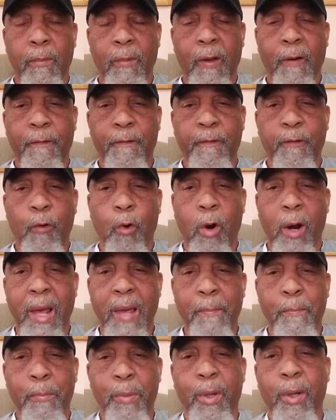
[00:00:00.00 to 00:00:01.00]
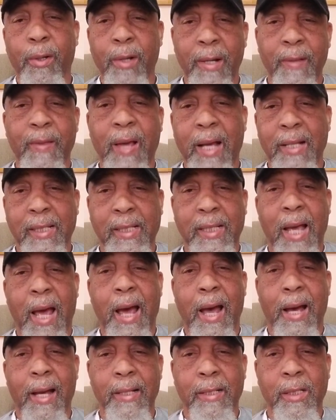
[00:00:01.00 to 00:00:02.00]
for a building that
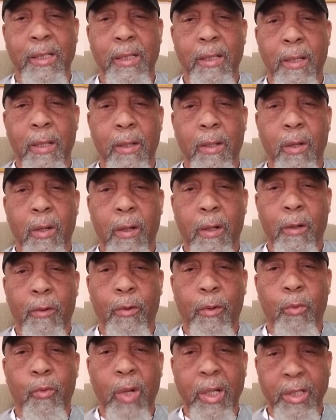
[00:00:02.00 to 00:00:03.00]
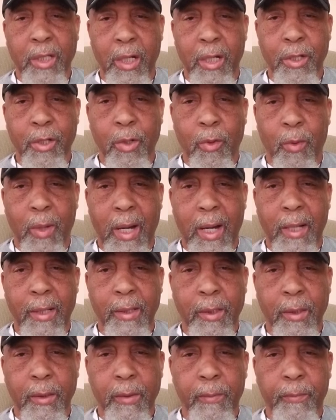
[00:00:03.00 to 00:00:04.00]
size, residential
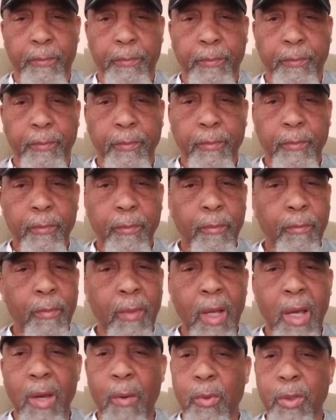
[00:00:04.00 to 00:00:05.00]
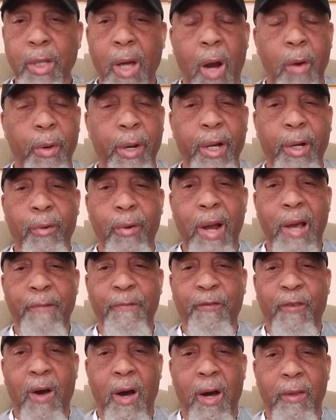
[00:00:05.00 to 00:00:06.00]
wise. It was already
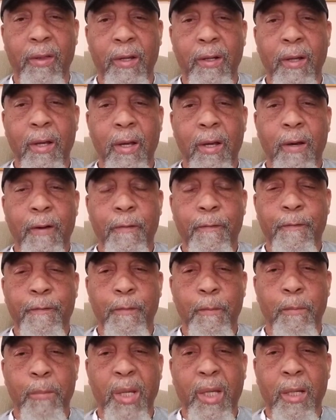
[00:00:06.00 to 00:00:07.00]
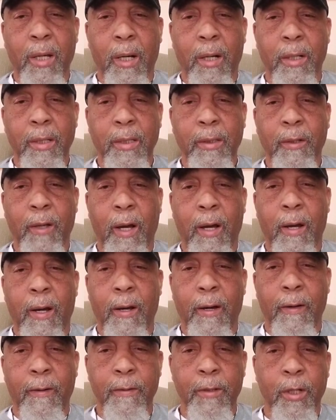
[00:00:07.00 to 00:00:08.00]
grandfathered because,
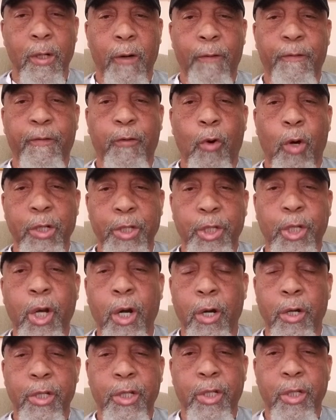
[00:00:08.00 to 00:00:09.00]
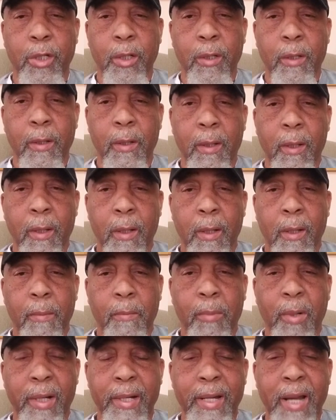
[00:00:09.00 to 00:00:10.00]
for a church.
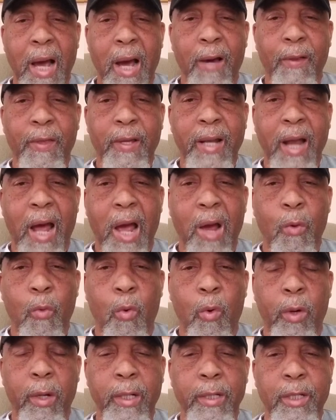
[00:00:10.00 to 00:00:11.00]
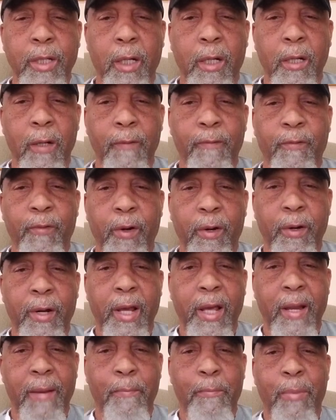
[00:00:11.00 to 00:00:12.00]
But now that I wanted to convert
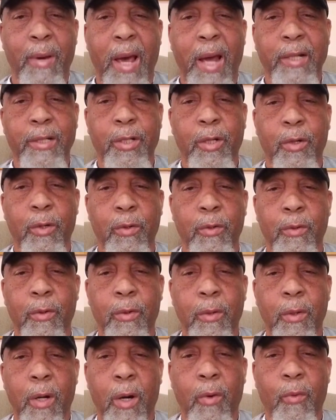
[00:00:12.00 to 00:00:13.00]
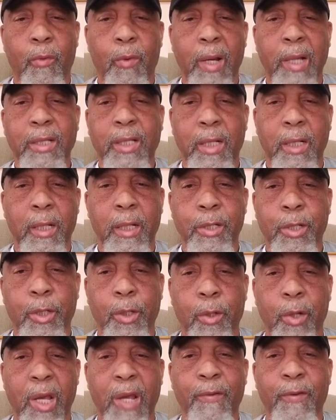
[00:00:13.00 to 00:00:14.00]
it back to
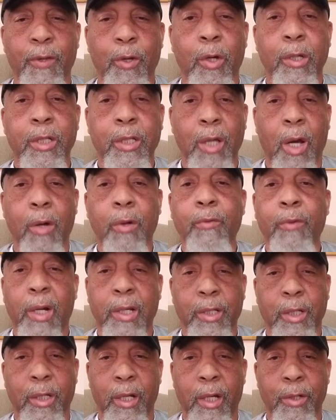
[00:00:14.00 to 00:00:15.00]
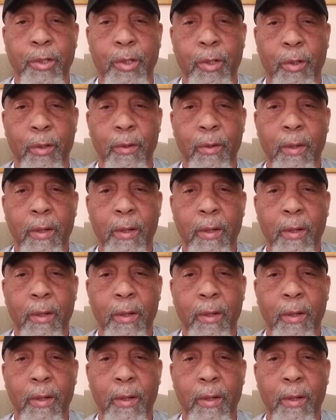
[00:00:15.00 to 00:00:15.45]
residential, even though it's zoned residential,